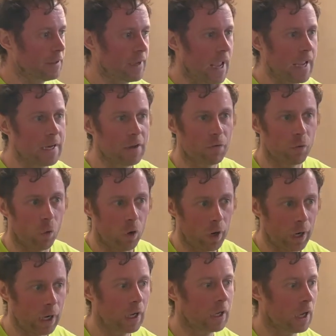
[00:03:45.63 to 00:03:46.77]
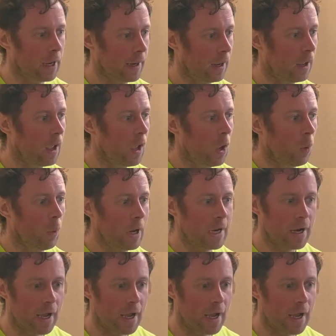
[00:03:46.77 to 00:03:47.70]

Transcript: to 84, got it. Went to